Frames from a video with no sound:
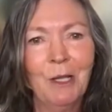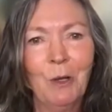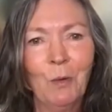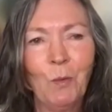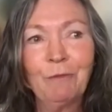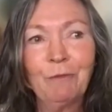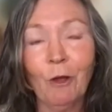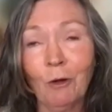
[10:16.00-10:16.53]

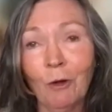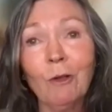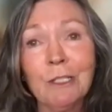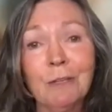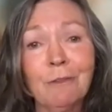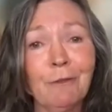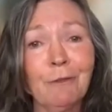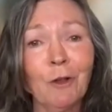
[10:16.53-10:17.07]
We've got lots
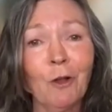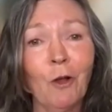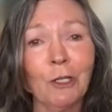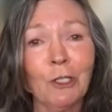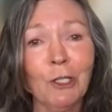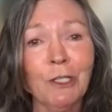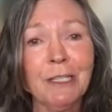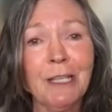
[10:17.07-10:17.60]
of different
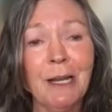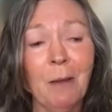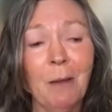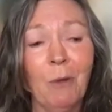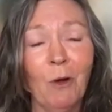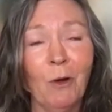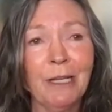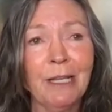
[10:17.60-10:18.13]
collagens in our
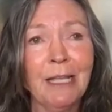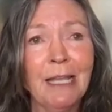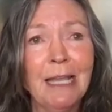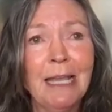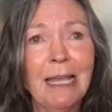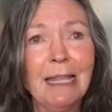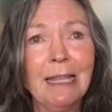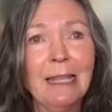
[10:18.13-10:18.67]
body.
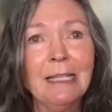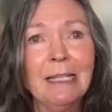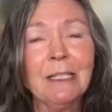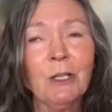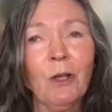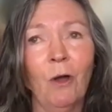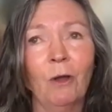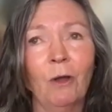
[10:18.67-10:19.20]
This
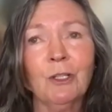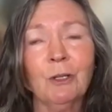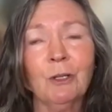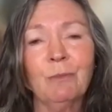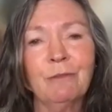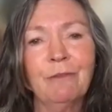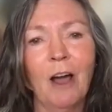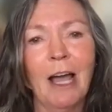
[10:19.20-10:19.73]
collagen
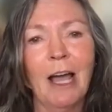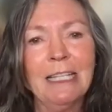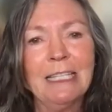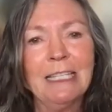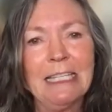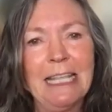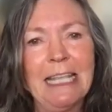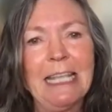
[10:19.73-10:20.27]
provides
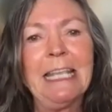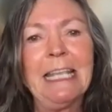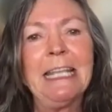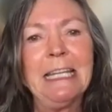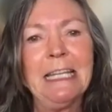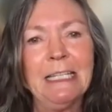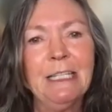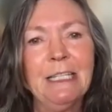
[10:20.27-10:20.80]

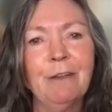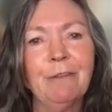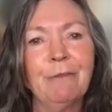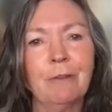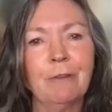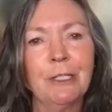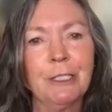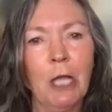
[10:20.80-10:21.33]
10
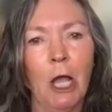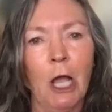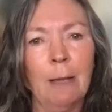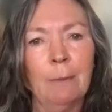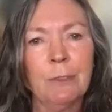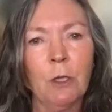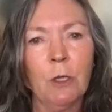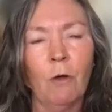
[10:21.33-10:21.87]
different
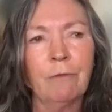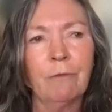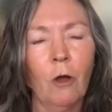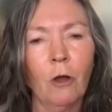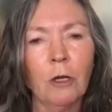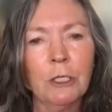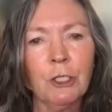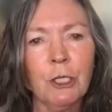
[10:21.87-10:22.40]
types of
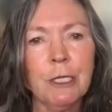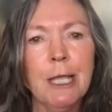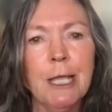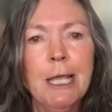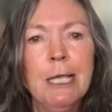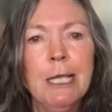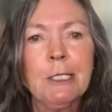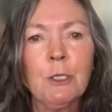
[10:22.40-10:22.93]
collagen.
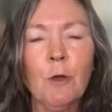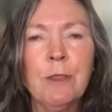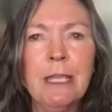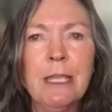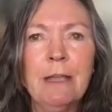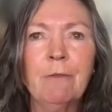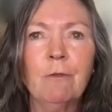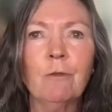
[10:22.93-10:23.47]
So
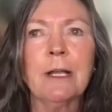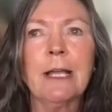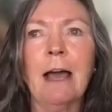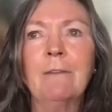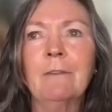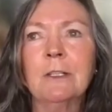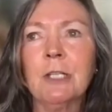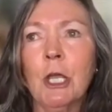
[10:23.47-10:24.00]
therefore, it
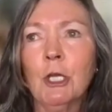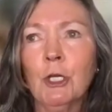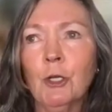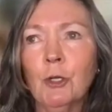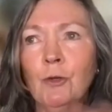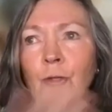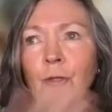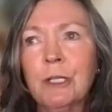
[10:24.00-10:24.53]
covers
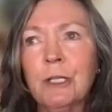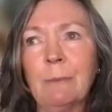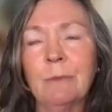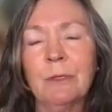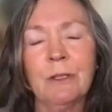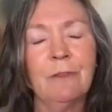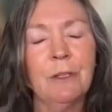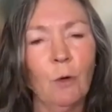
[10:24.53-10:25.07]
huge numbers
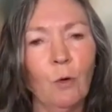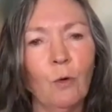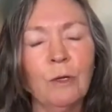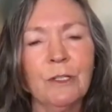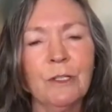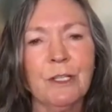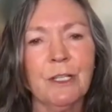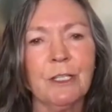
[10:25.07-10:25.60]
of the
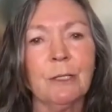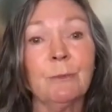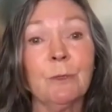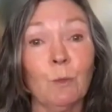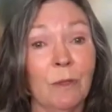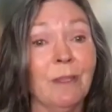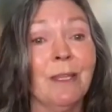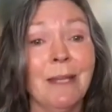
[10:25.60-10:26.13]
organ systems
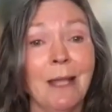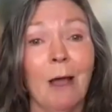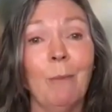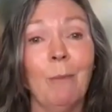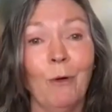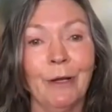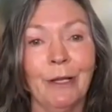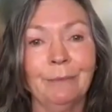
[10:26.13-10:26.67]
within our
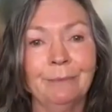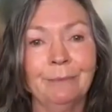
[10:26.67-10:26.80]
body.